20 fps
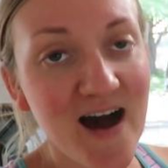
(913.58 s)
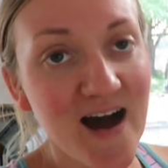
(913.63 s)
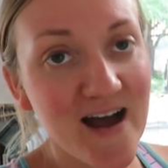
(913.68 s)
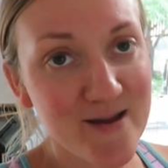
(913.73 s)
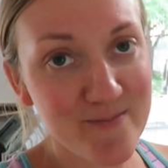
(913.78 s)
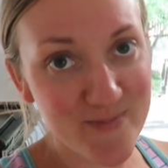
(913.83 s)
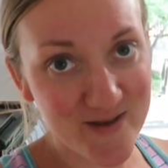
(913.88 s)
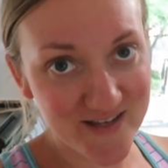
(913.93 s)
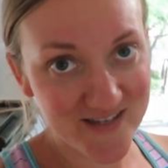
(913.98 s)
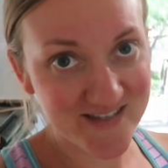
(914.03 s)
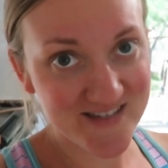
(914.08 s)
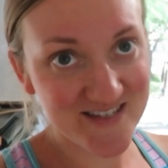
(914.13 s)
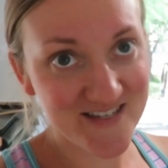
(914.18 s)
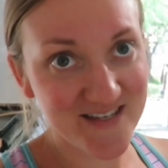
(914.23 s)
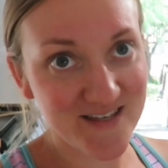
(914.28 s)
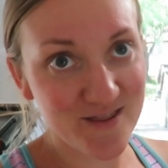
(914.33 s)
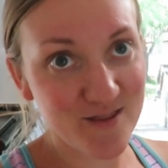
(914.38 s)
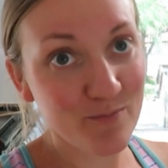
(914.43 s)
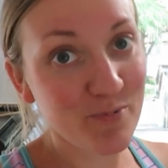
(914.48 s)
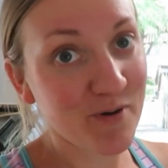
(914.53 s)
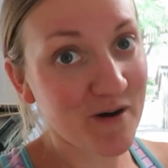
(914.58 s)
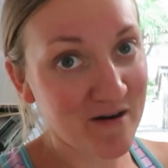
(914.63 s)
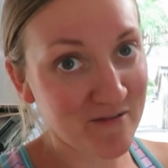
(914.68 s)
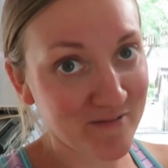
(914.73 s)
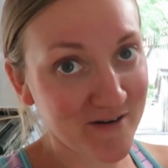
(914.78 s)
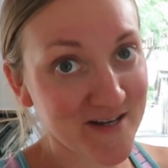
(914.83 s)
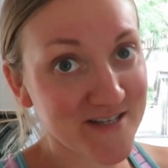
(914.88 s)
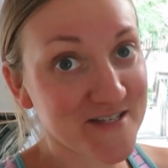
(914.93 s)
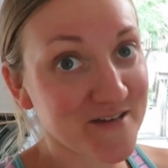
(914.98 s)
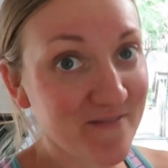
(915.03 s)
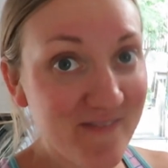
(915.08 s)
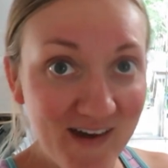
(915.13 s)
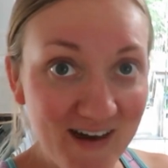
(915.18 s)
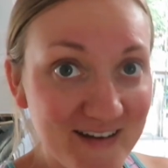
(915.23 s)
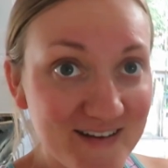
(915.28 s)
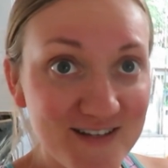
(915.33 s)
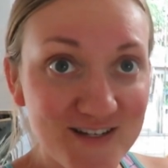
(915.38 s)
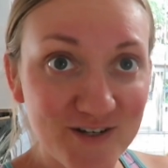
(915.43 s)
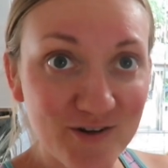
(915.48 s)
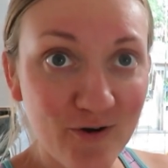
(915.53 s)
I miss the progress of
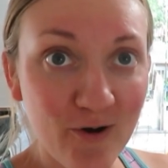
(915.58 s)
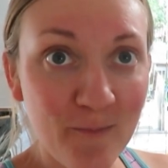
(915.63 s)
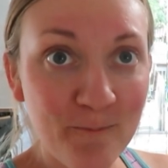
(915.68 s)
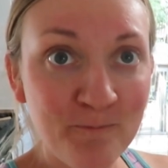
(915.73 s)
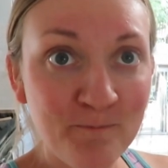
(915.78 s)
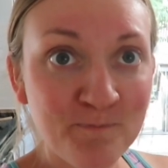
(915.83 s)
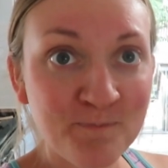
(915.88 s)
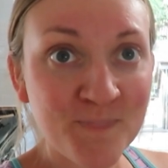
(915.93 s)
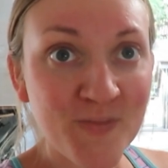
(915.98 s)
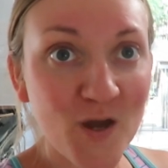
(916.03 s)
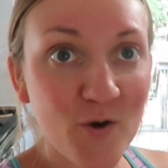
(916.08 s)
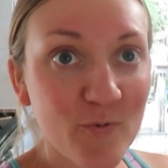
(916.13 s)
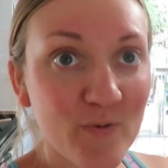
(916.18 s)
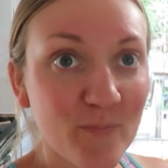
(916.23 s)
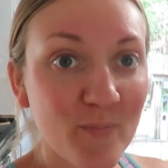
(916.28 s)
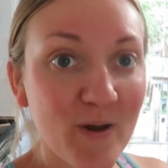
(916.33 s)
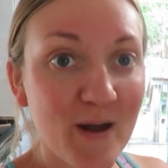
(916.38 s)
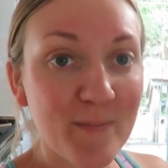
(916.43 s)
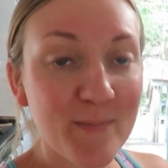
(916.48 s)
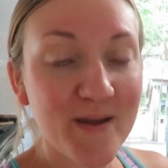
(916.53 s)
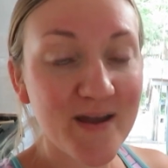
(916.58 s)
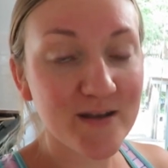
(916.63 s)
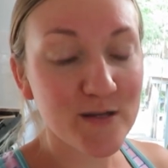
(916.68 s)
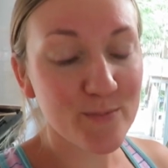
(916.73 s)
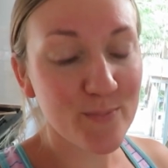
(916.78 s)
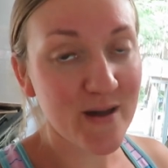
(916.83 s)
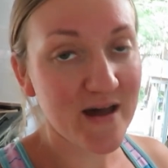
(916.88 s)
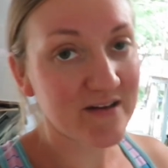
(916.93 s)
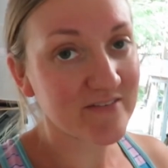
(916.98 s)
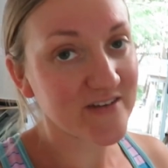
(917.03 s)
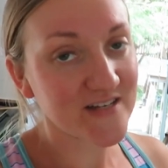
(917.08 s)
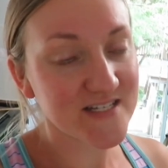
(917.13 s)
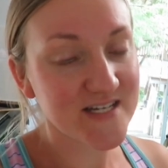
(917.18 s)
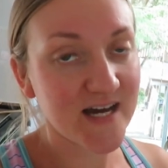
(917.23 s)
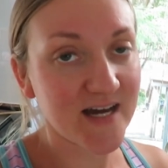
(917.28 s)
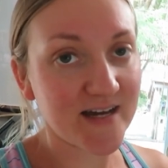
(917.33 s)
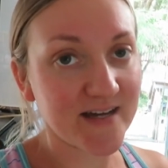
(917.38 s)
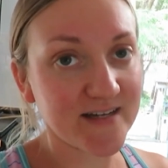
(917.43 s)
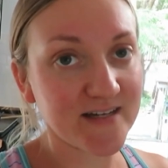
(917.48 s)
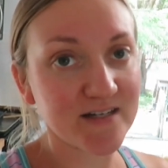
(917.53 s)
that too. We'll probably end up having to
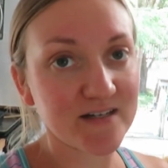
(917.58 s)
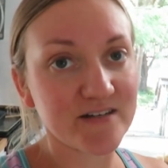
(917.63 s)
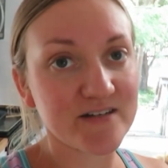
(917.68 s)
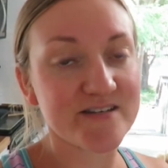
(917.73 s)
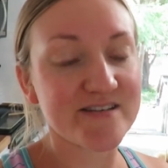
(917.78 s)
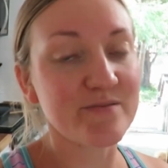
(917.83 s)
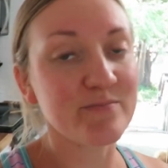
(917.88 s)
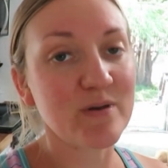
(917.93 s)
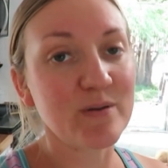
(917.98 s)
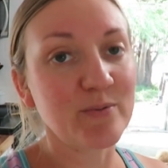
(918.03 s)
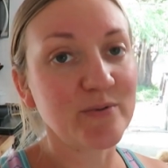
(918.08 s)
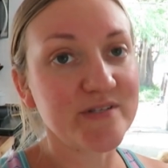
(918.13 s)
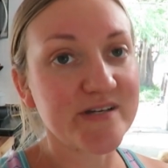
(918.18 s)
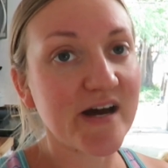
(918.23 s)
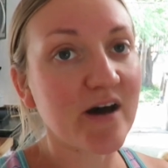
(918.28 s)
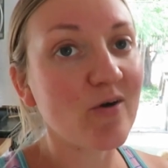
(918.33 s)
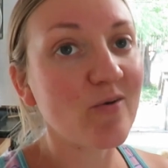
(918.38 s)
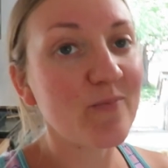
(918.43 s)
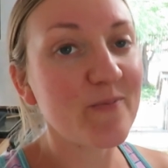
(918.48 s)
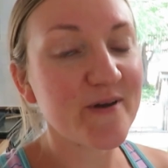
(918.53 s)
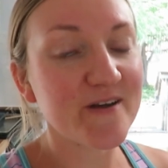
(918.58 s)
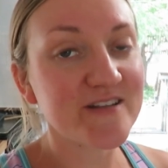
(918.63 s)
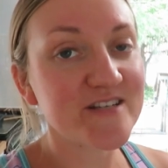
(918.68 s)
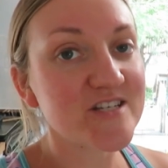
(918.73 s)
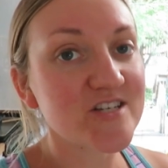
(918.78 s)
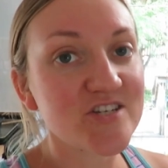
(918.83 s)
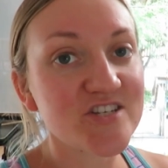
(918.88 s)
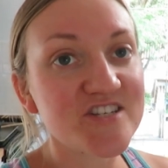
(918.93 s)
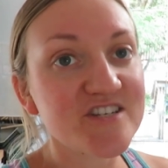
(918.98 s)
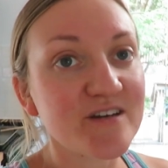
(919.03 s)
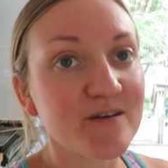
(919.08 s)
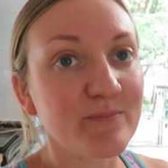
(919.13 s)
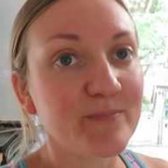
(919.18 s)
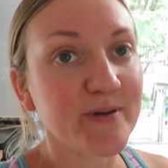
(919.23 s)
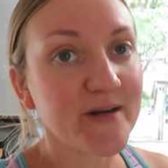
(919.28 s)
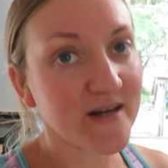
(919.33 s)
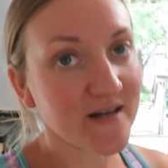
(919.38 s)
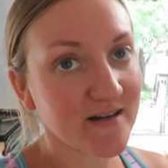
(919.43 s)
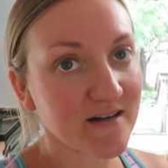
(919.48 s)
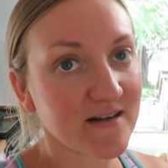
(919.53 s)
hire some people to help. It's just a
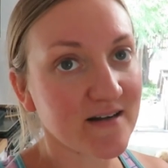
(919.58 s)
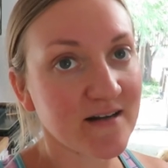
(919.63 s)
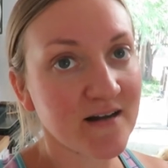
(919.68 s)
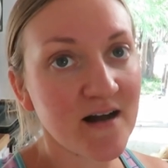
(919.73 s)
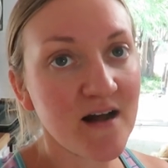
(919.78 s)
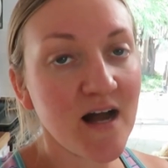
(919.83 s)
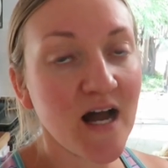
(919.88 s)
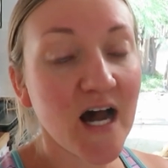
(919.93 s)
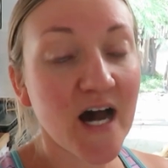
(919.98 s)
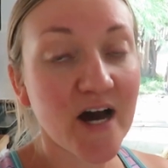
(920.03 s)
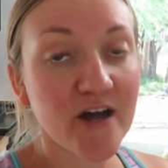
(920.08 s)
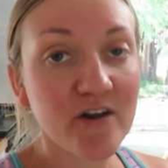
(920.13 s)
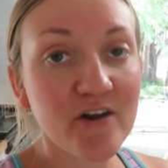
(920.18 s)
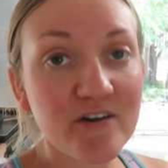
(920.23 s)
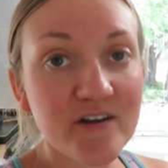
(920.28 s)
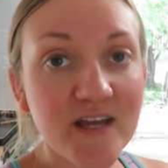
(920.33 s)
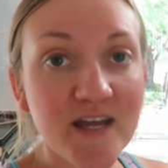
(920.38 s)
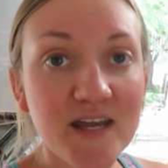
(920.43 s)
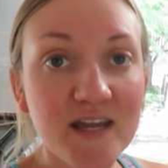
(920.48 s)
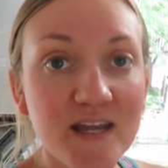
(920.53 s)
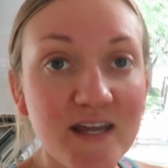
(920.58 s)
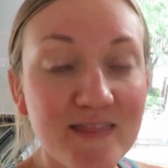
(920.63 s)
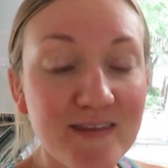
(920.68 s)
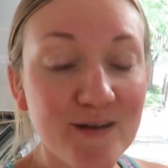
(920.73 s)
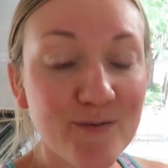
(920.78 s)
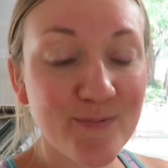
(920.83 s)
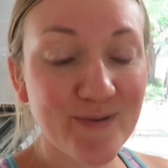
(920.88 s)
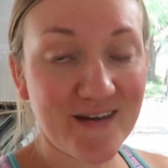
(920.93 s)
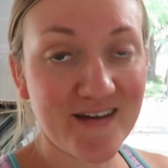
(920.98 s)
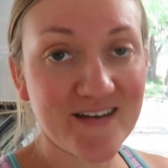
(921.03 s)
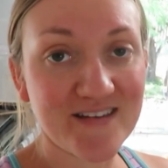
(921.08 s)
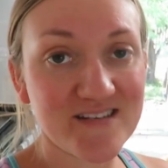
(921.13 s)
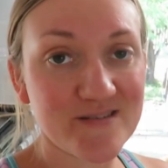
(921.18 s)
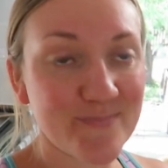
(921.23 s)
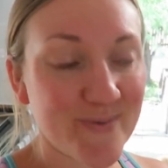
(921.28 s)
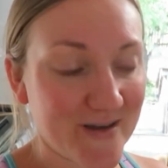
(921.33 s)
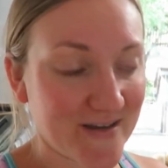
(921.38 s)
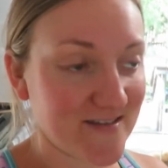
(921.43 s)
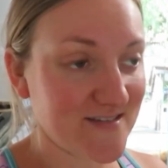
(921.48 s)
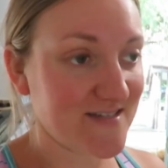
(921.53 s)
bigger undertaking than we
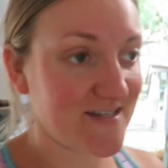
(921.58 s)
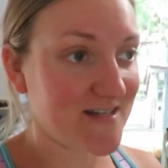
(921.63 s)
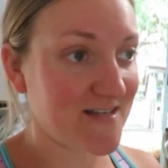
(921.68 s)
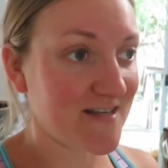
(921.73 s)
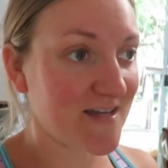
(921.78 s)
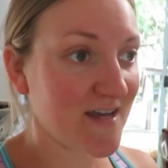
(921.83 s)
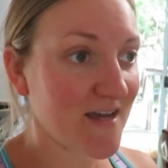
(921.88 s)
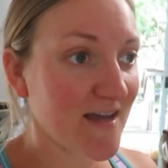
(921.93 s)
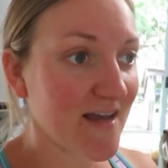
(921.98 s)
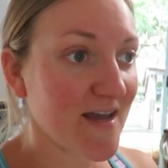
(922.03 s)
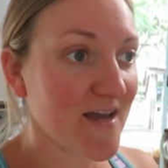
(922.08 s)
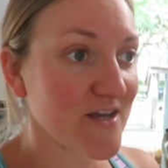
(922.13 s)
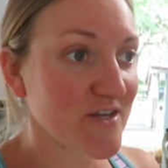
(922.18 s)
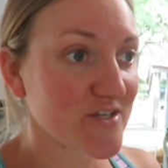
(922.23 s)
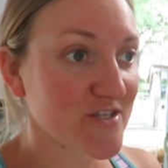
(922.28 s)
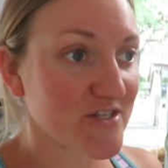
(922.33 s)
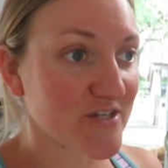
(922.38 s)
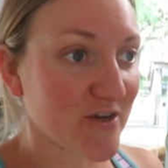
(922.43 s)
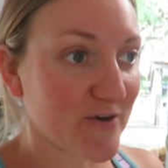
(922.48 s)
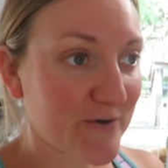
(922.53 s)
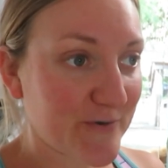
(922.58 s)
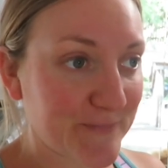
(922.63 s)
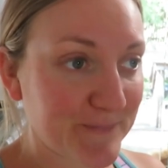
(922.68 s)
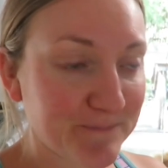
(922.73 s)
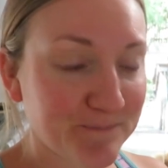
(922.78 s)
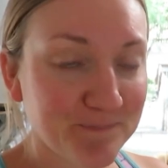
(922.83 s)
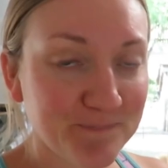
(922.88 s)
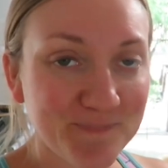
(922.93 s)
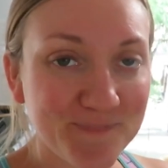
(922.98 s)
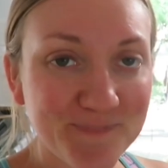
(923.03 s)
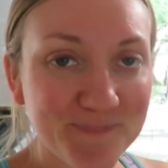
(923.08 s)
expected. So